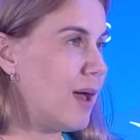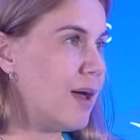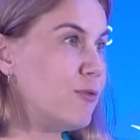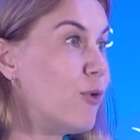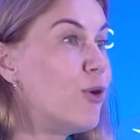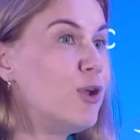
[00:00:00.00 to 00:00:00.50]

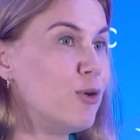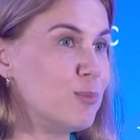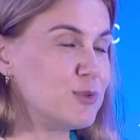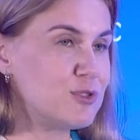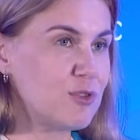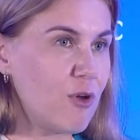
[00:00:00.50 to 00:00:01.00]

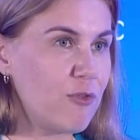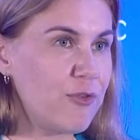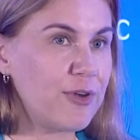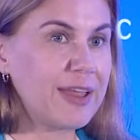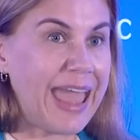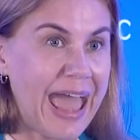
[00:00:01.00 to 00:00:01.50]
volumes of
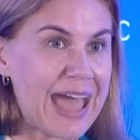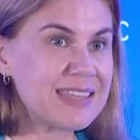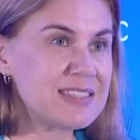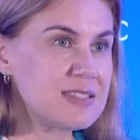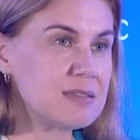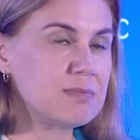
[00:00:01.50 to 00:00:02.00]

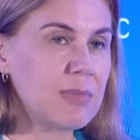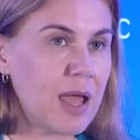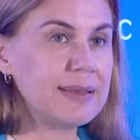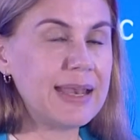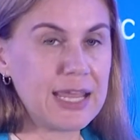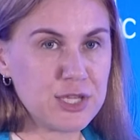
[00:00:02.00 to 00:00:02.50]
gas
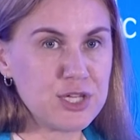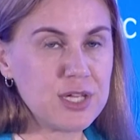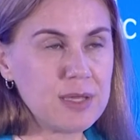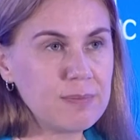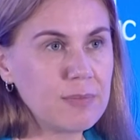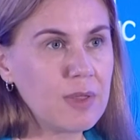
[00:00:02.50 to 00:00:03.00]
and LNG